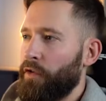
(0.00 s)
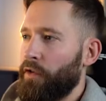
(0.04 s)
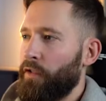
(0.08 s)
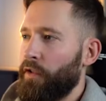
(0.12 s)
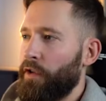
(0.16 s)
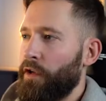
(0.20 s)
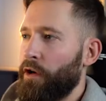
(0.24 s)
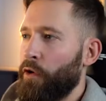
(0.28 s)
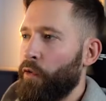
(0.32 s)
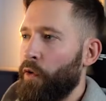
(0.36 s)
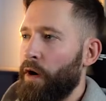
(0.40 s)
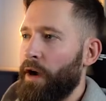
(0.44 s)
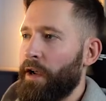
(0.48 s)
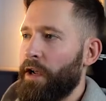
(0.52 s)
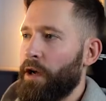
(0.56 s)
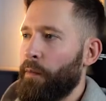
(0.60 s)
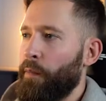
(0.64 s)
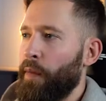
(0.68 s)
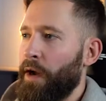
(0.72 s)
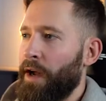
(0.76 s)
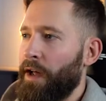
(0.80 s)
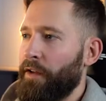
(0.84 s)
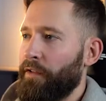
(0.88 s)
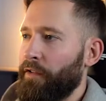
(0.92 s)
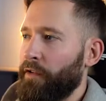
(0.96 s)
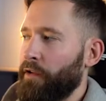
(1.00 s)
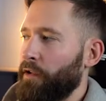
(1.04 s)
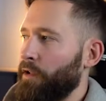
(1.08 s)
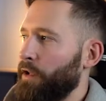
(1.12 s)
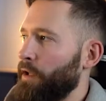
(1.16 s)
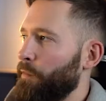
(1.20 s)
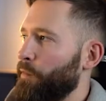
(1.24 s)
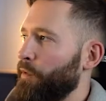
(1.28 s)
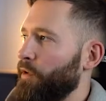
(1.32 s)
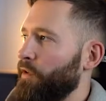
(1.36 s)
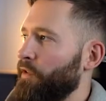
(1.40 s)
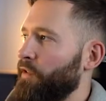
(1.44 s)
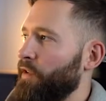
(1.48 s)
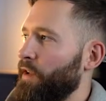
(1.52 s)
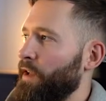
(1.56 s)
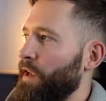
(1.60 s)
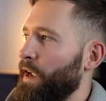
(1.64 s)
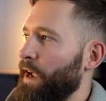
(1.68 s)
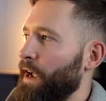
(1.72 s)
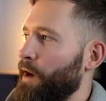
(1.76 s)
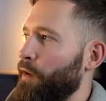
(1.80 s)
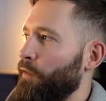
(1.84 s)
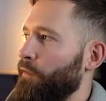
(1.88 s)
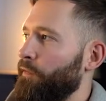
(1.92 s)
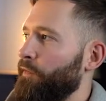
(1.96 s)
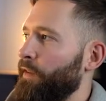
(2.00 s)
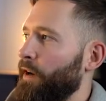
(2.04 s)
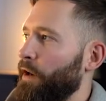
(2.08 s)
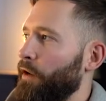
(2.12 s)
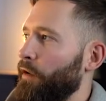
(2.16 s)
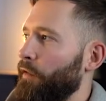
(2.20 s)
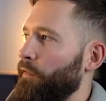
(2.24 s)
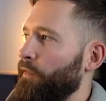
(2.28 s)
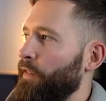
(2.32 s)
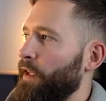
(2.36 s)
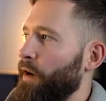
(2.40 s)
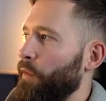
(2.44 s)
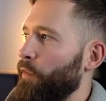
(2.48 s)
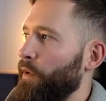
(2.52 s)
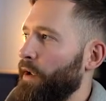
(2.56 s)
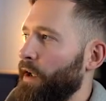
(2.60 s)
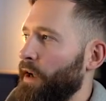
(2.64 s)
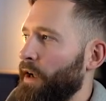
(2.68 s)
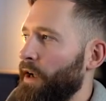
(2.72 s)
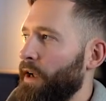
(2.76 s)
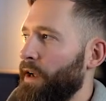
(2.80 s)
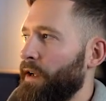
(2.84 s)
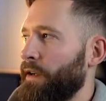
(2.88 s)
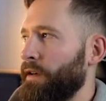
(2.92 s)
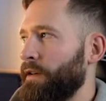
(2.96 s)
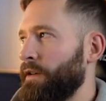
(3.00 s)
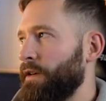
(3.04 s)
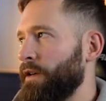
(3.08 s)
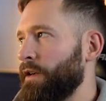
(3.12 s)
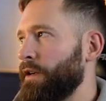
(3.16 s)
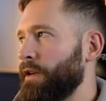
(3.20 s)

to the quieter parts of the clip and see how far off that we are.